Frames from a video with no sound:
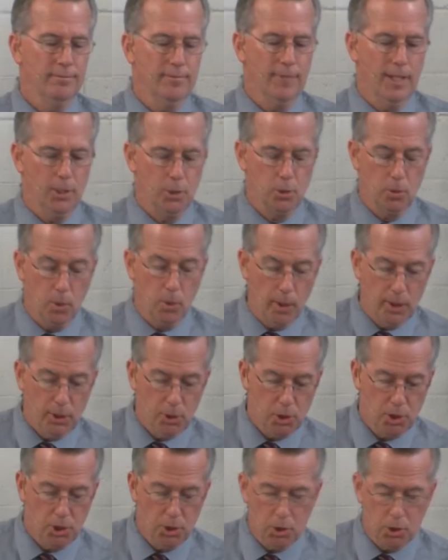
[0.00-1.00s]
And as we're going to
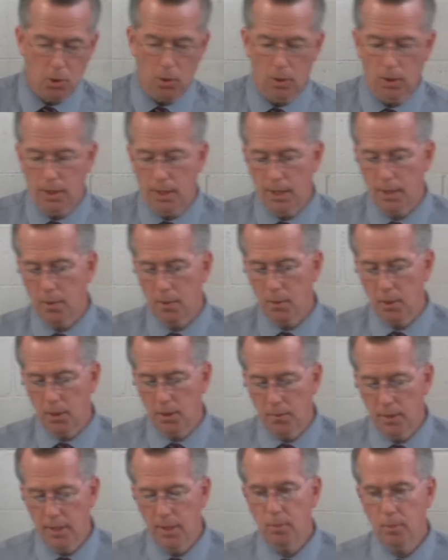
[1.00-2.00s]
see shortly in the book
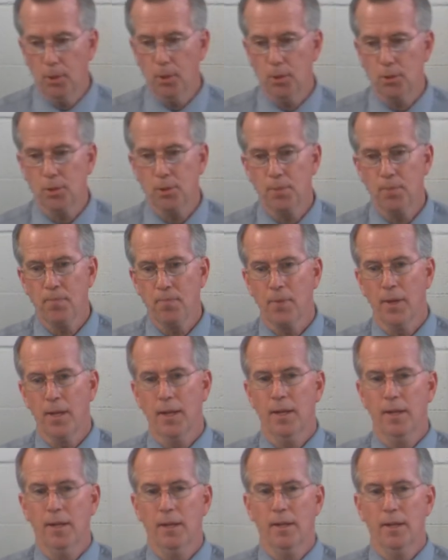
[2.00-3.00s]
of Hebrews,
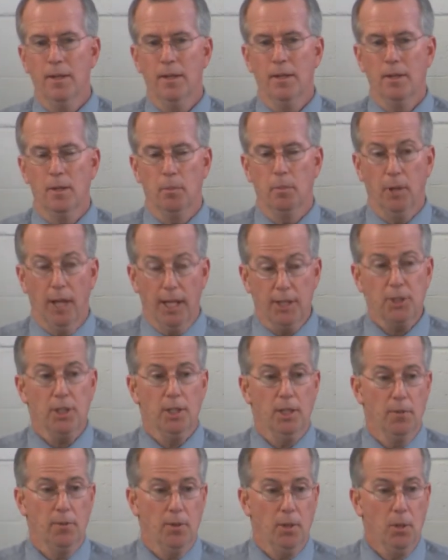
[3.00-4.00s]
the
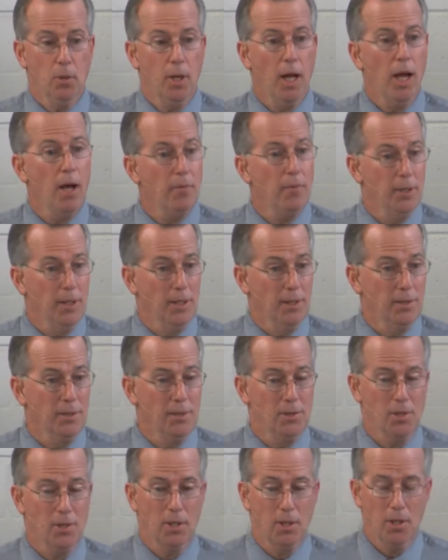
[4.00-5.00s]
blessing of the new covenant
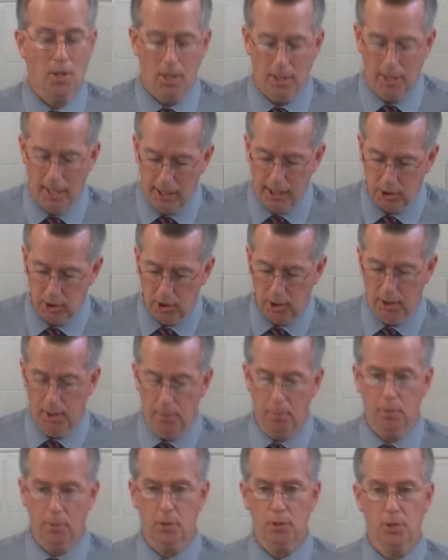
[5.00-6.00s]
is that God actually
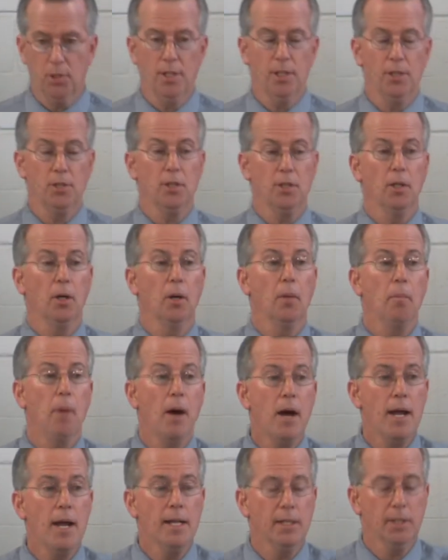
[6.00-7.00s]
puts these in our
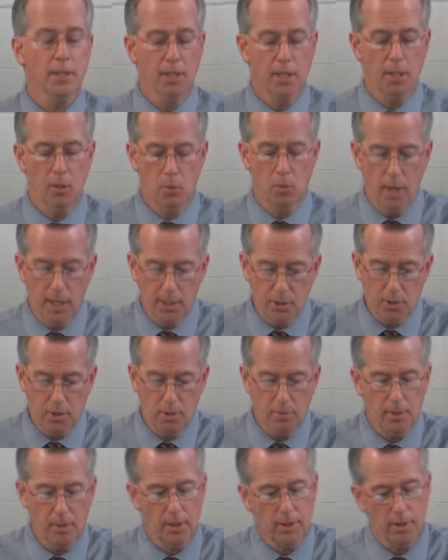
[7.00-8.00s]
mind and he writes
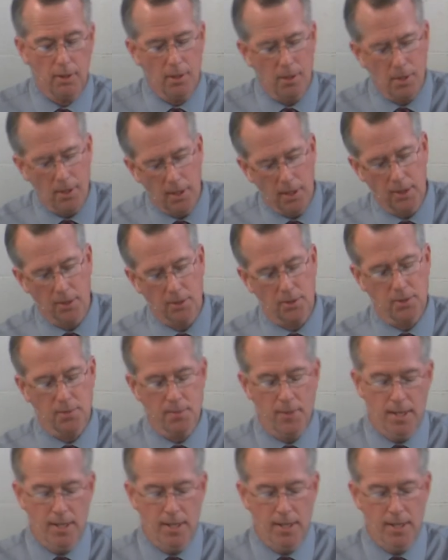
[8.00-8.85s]
them on our hearts.